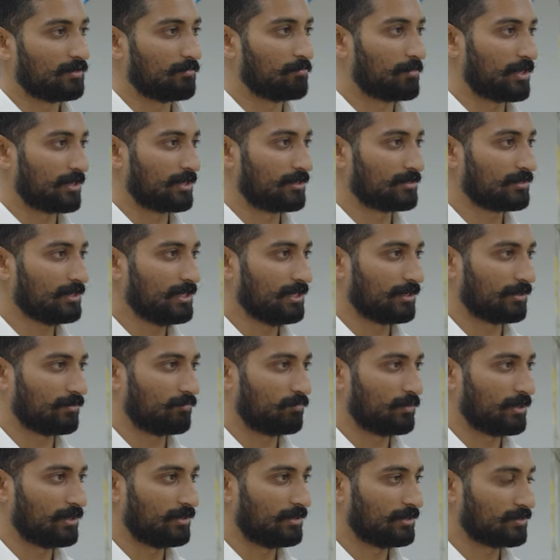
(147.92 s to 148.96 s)
the mother's leg,
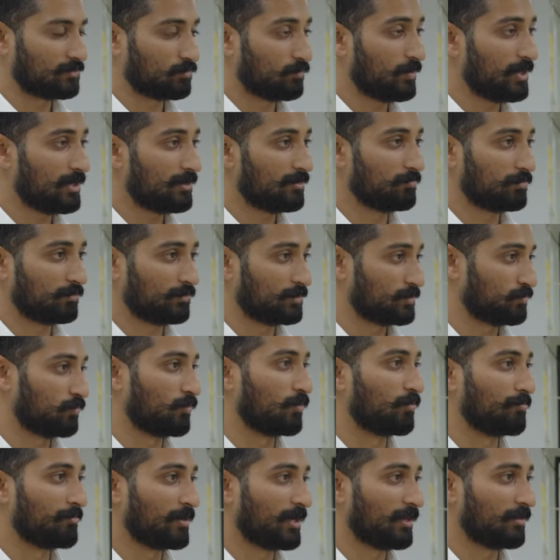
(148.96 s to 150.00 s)
where this wearable is
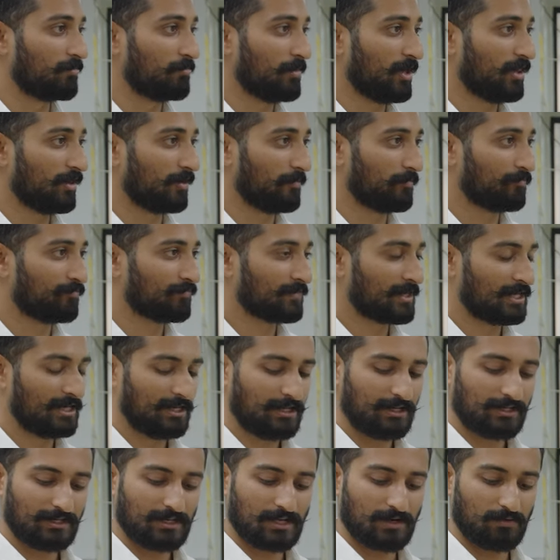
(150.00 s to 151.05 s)
worn by the mother.
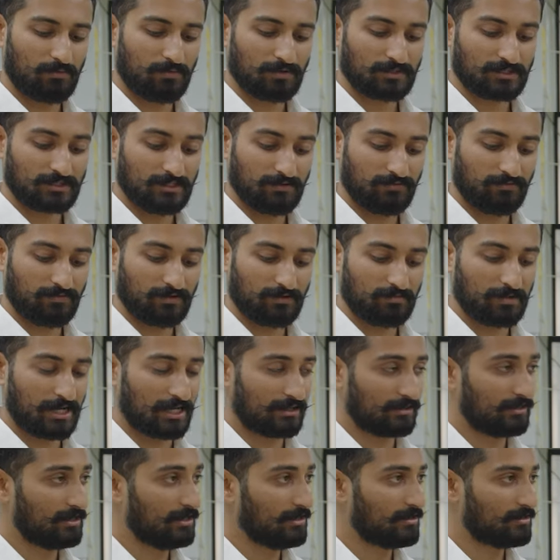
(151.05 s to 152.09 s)
Now what's different
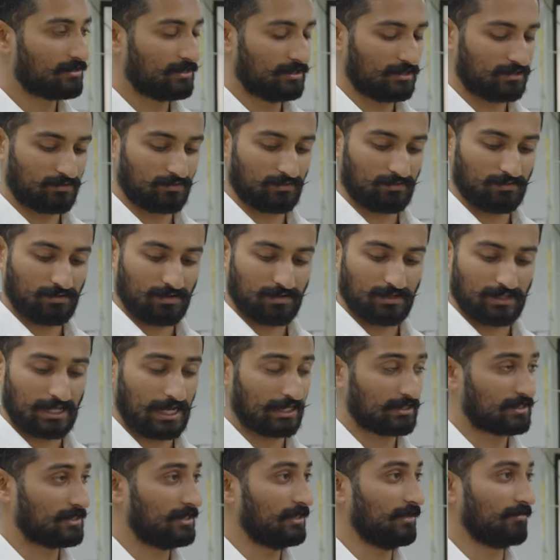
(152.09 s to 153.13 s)
about this is
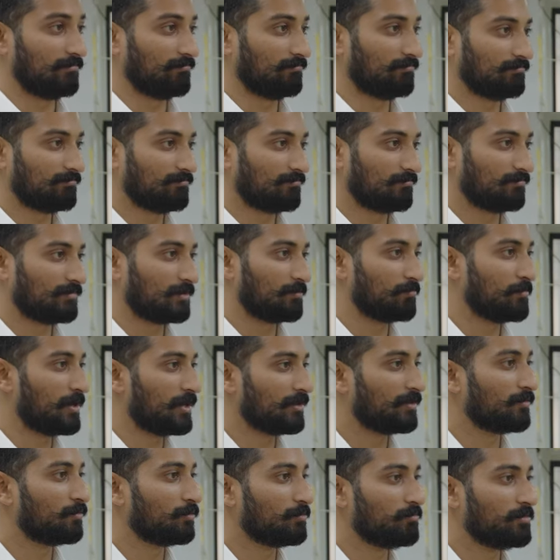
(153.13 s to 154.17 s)
that's it. The
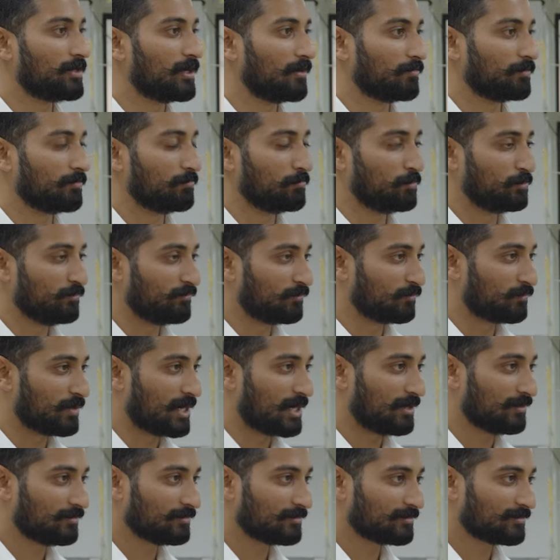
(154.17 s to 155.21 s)
mother would be able to move
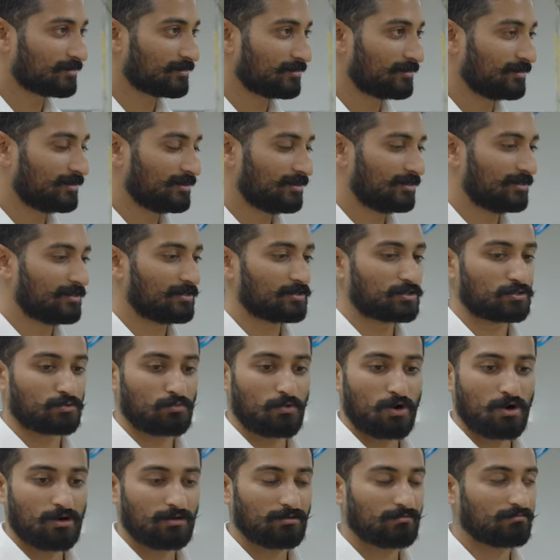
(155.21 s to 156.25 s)
around,
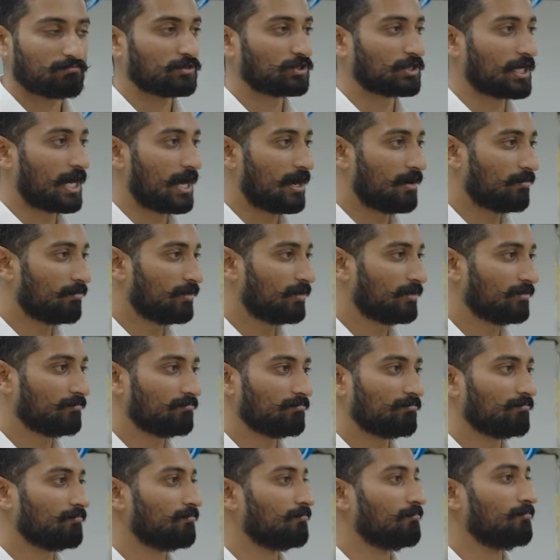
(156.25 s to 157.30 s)
squat,
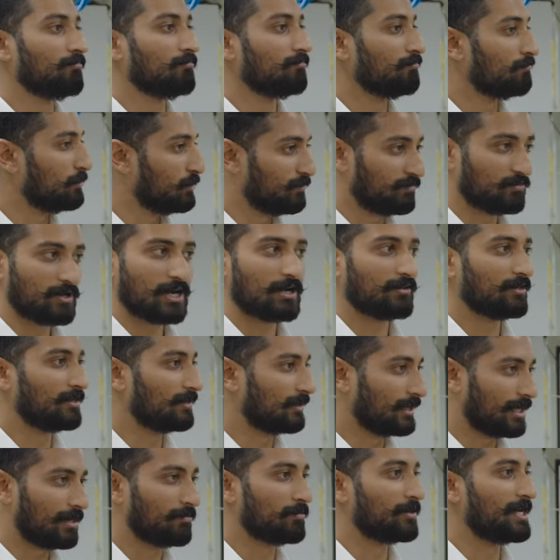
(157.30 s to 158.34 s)
shower, move around
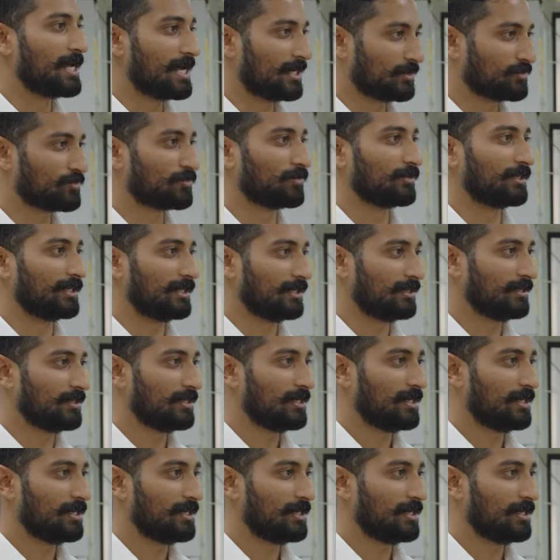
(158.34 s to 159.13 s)
in labour naturally,